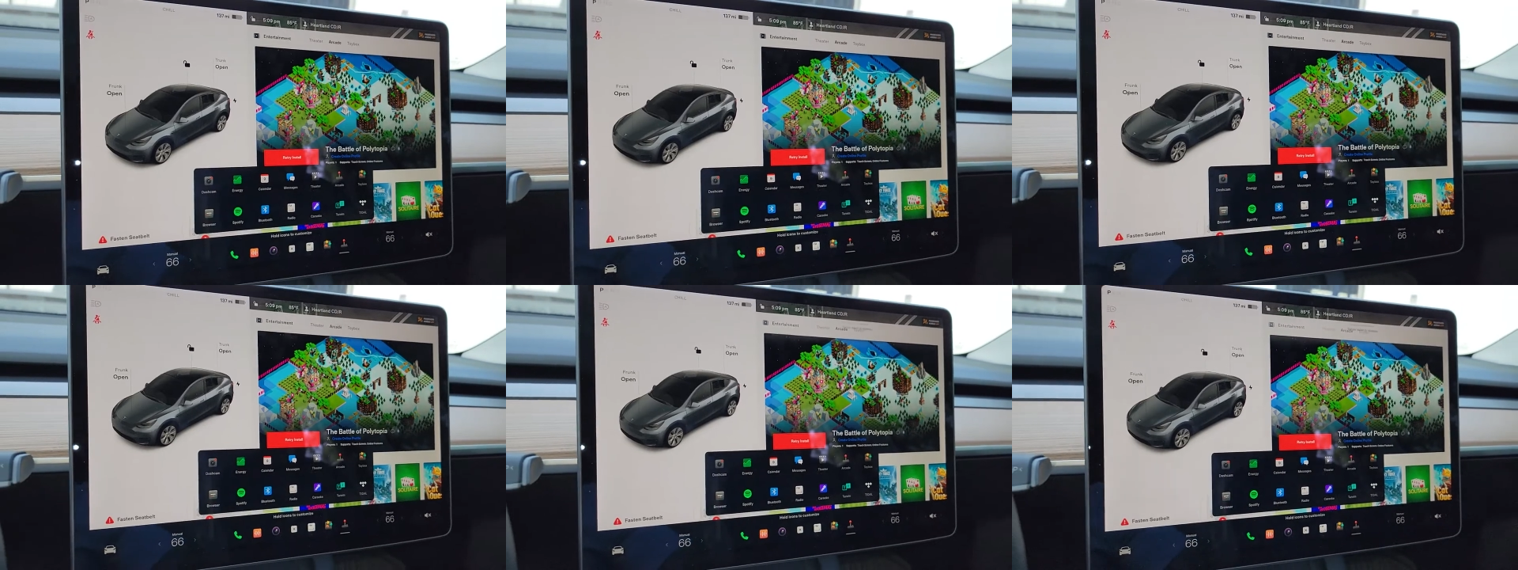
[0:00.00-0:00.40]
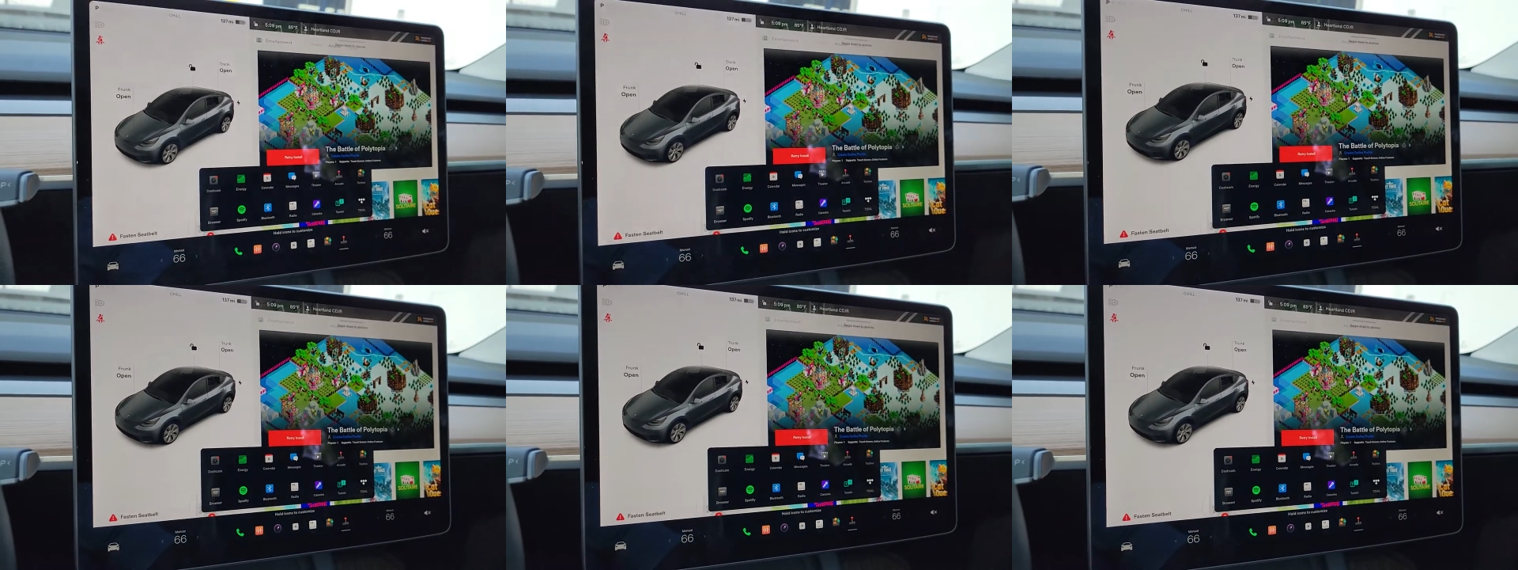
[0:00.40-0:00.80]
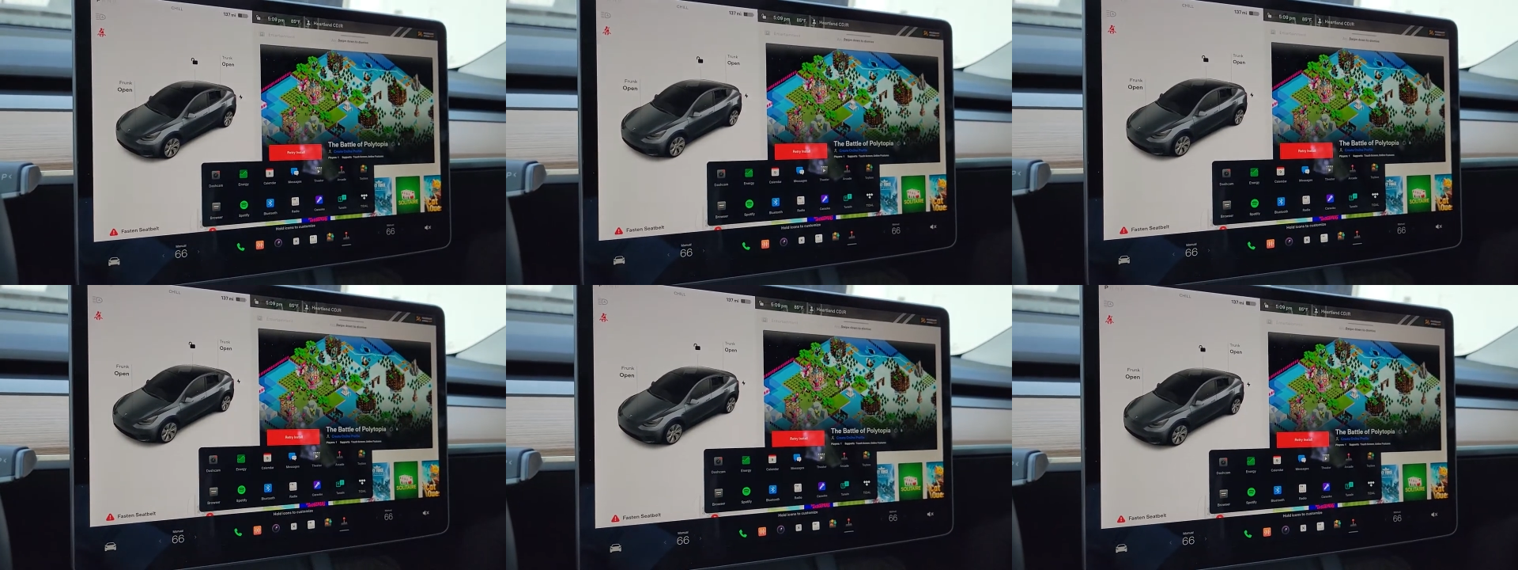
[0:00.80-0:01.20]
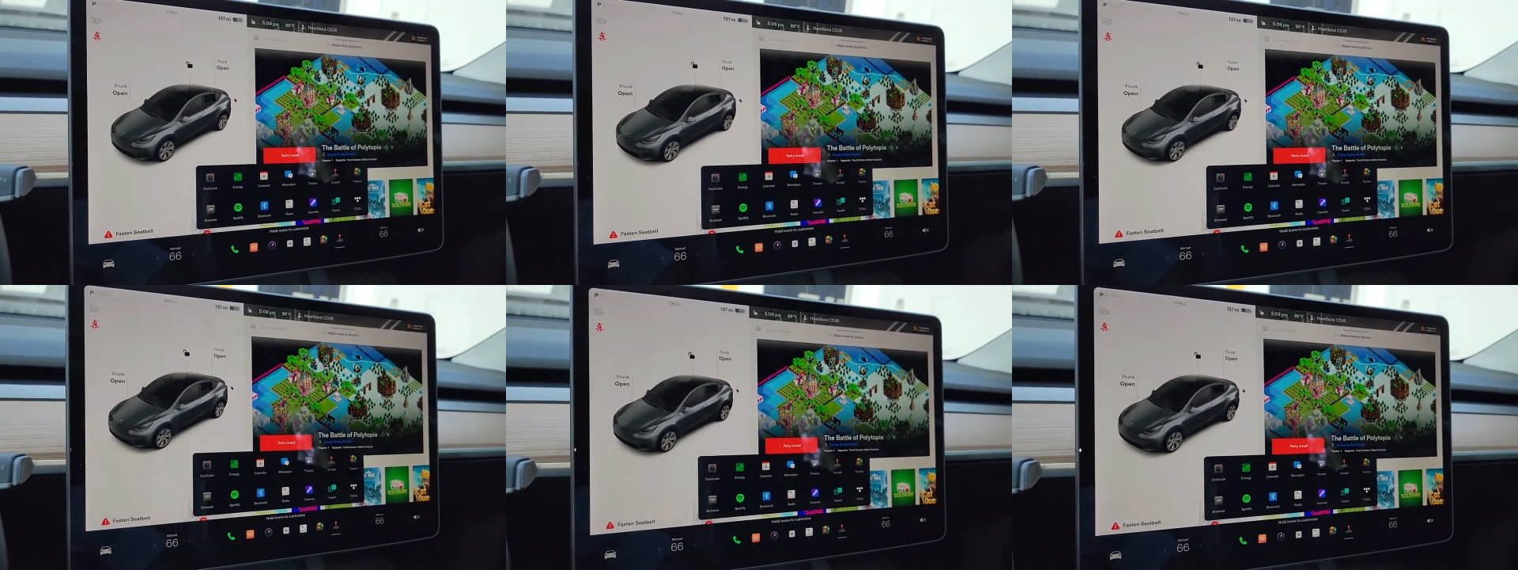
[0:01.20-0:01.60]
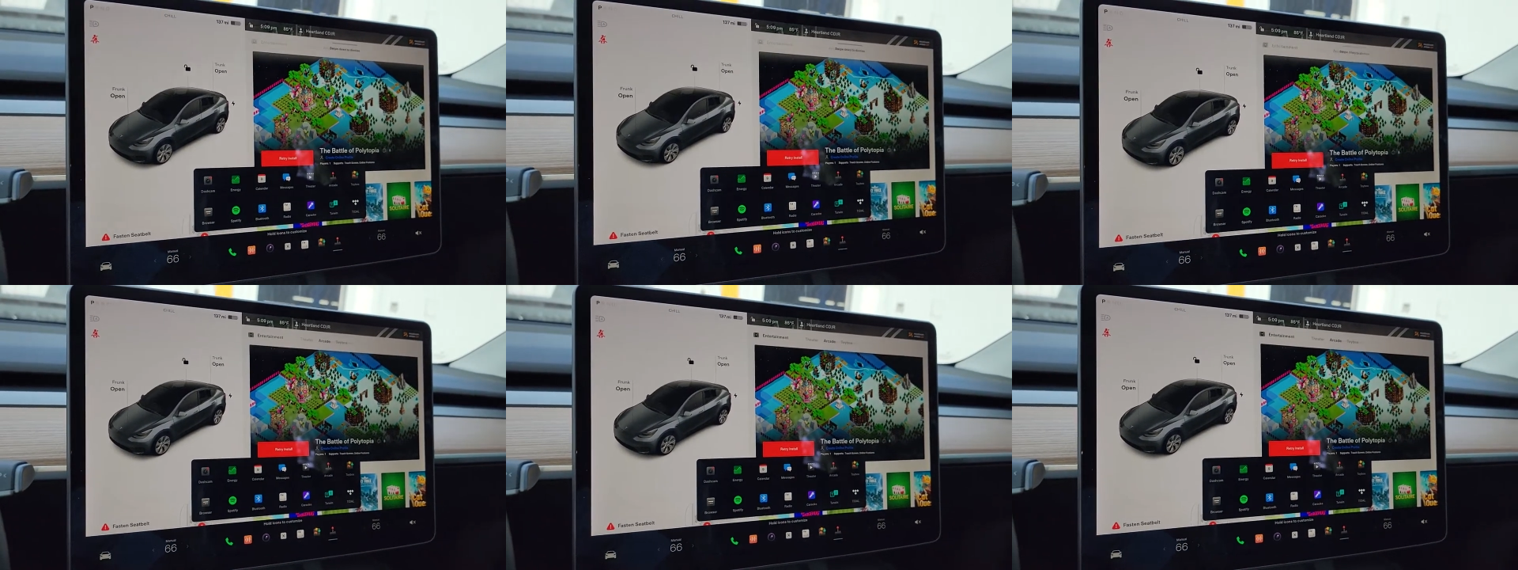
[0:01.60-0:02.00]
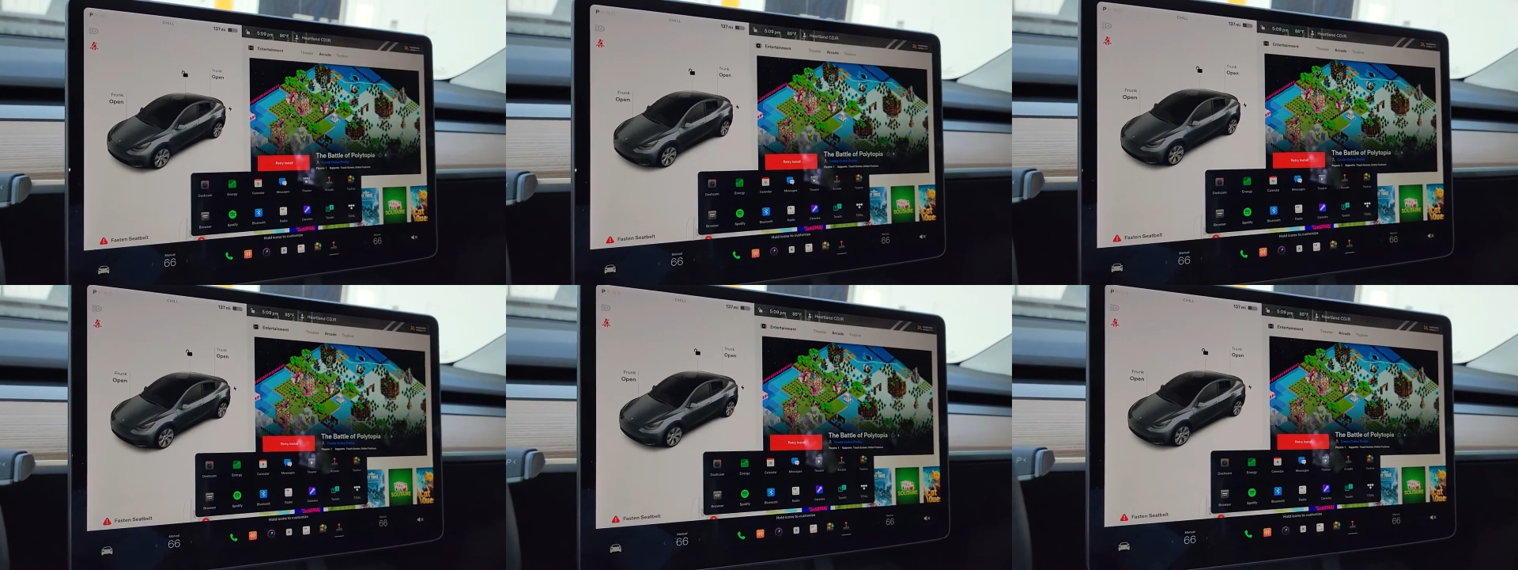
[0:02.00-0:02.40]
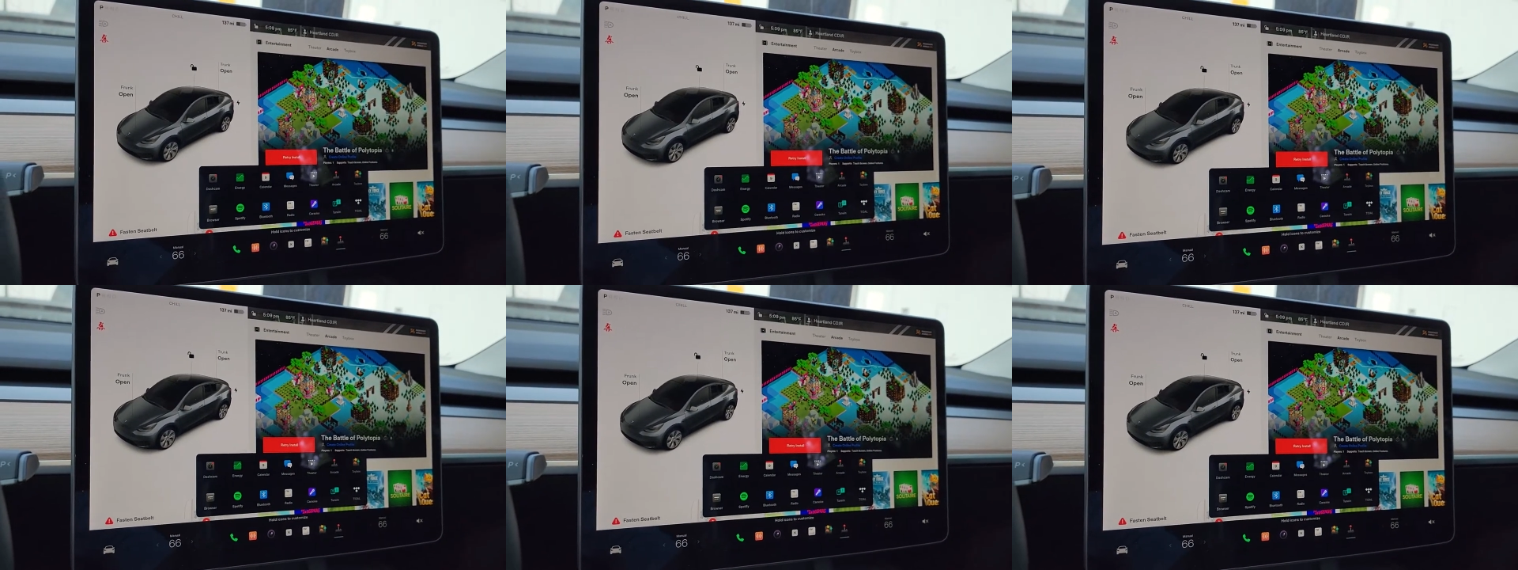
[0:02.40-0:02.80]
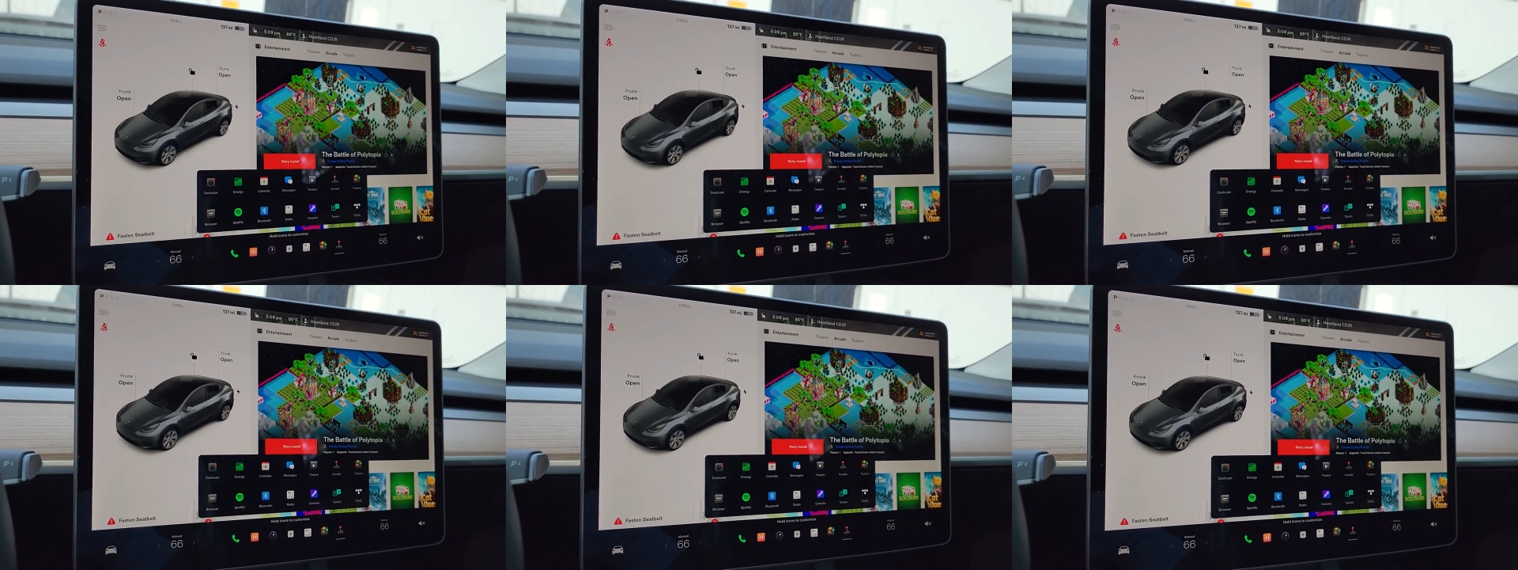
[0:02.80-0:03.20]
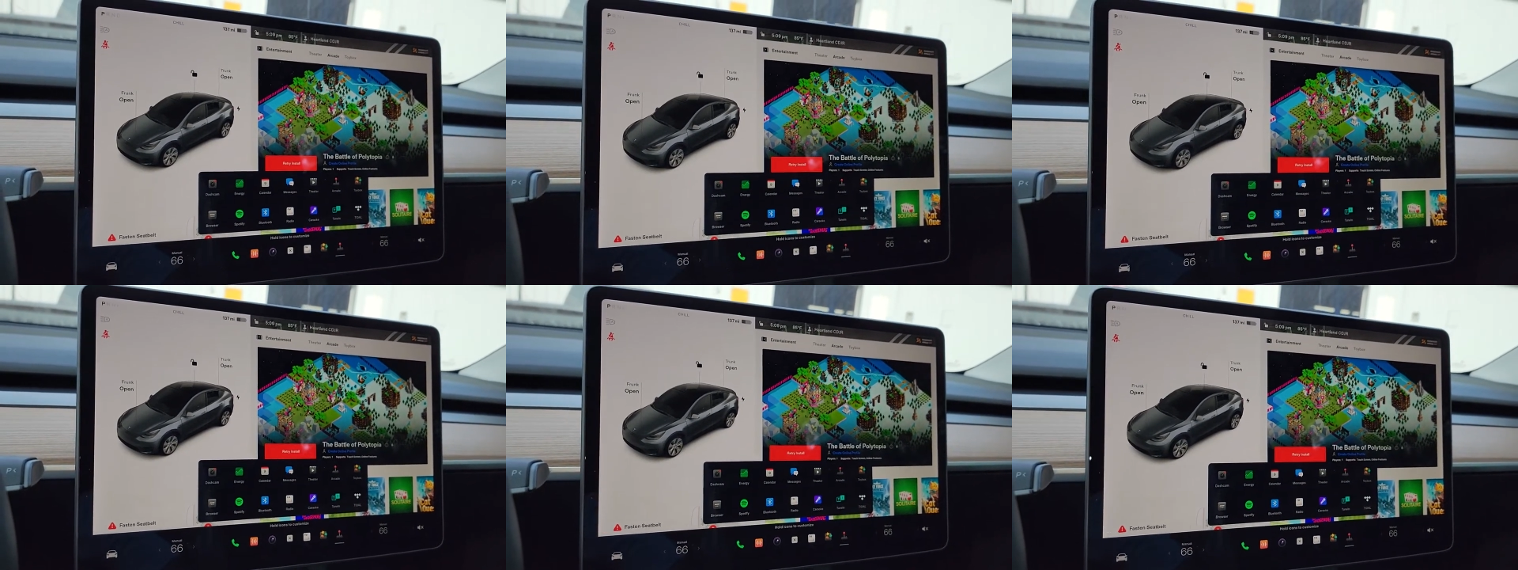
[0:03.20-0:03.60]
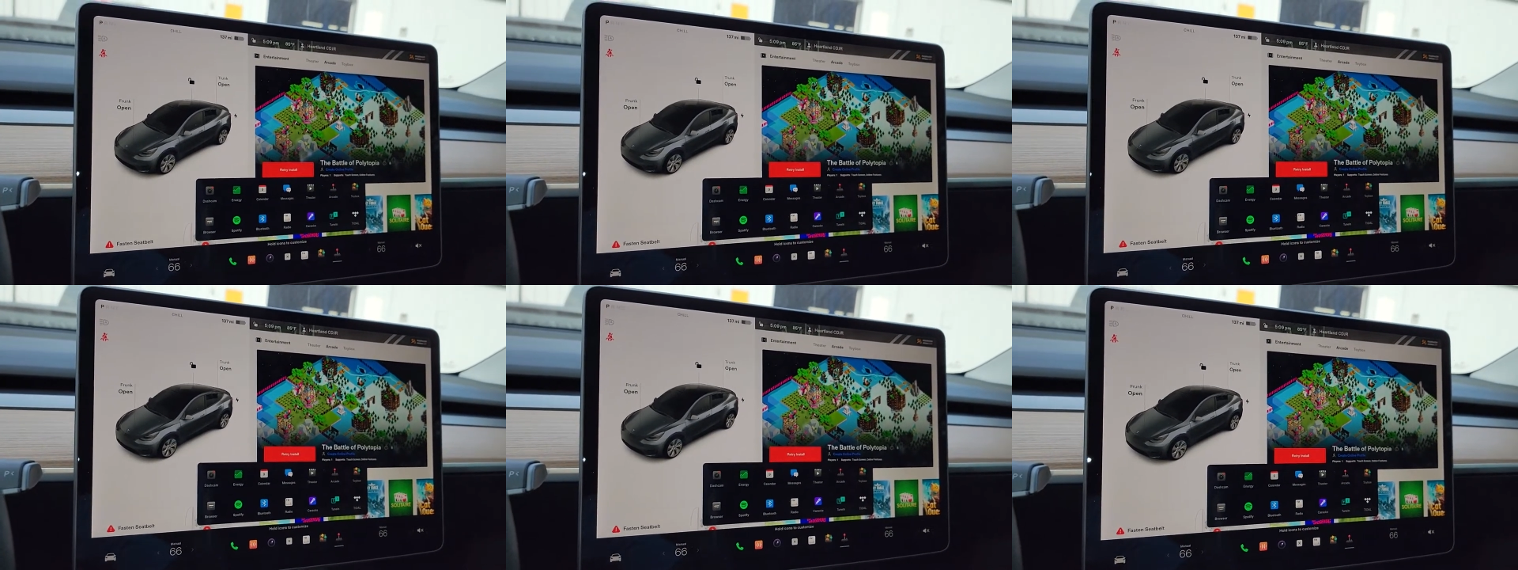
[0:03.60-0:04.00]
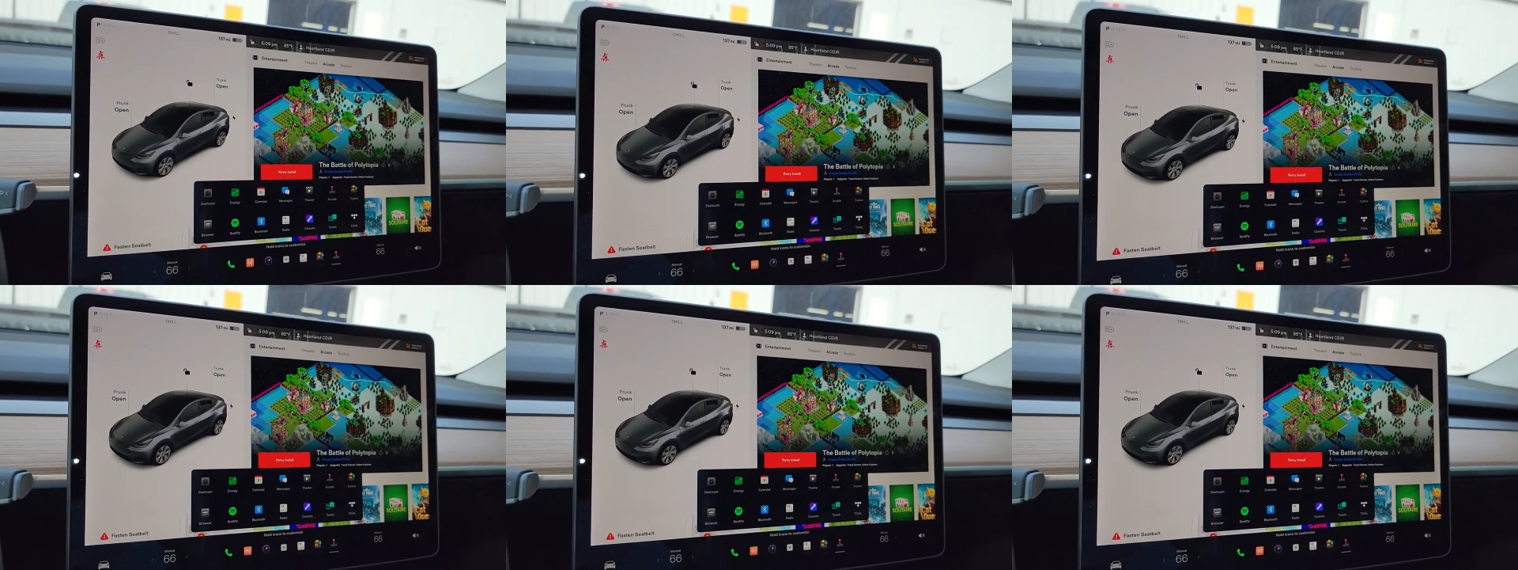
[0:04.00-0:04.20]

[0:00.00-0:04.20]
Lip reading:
No face is visible, so there are no lips to read.